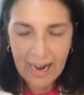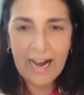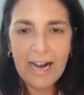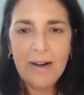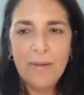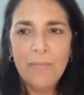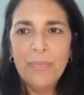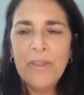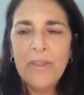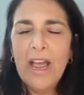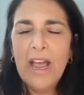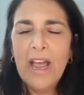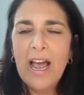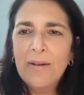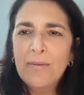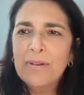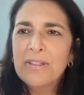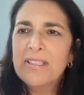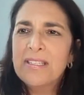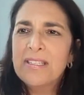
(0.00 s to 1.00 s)

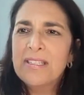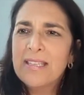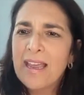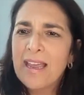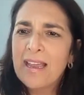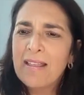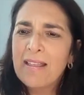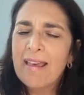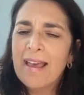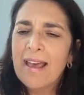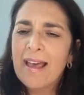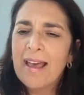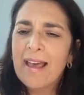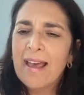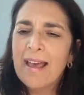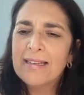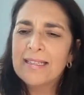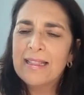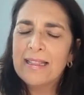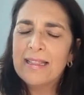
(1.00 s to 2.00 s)
I would say
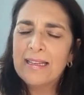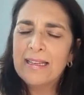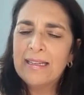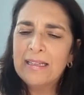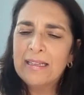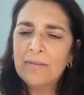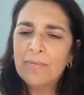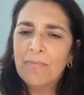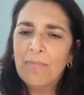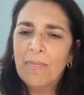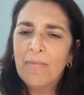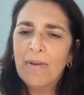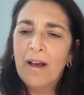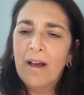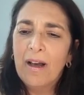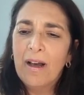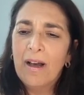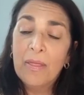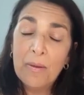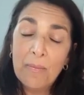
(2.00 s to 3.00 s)
that
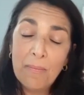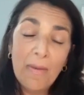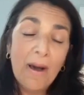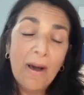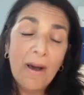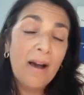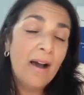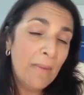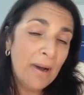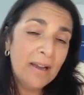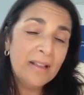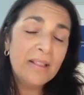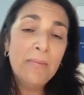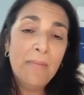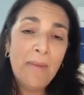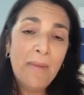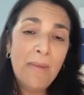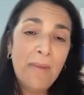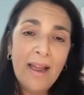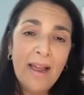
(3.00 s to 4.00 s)
among the
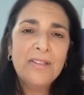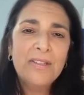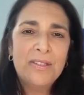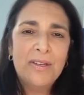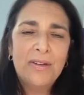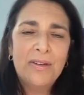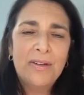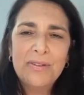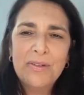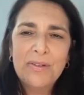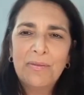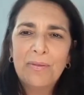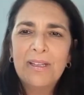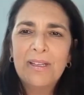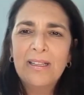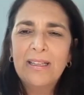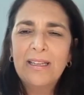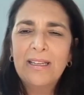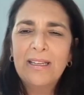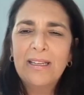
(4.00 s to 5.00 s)
milestones are
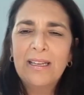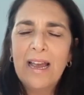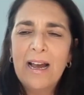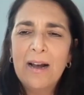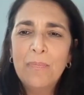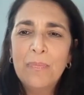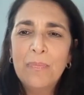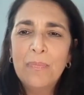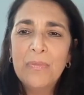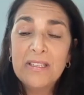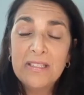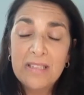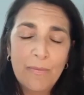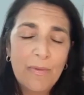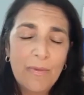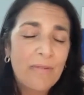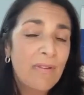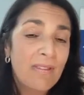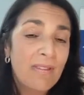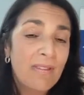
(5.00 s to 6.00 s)
really
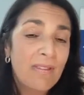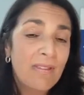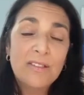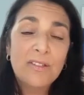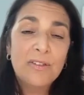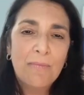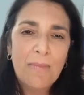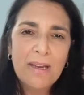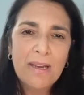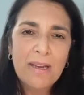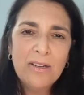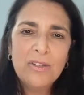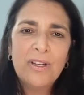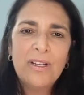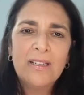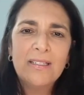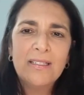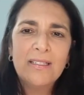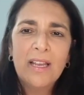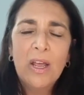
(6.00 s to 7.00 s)
some of the things you
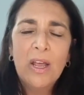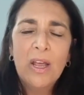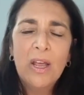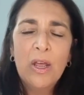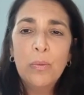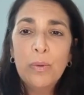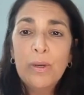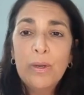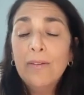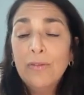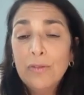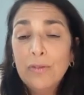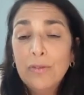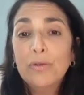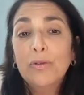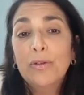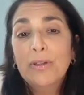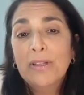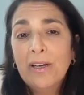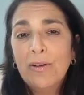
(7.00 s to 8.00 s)
mentioned. We have
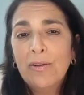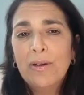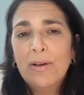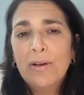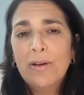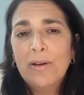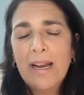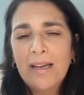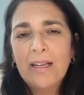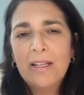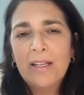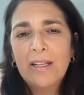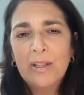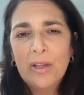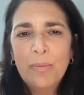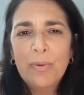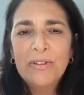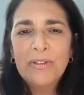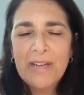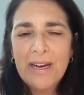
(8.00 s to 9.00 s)
truly created a
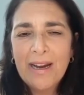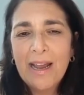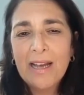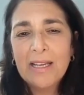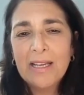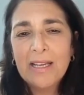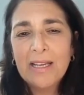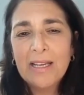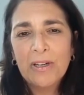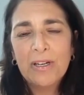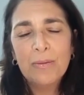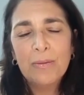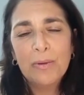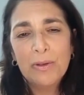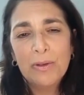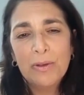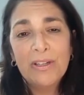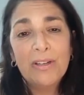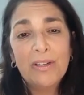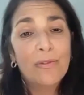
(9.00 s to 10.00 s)
global diaspora
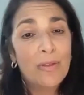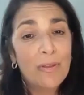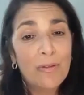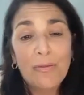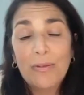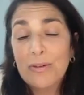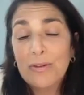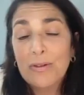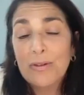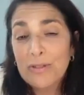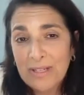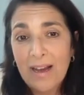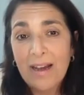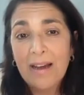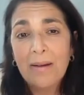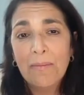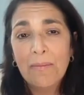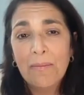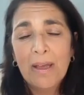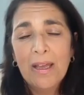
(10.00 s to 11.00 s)
community for the first
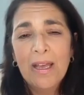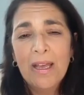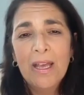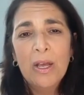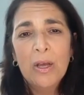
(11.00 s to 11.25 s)
time.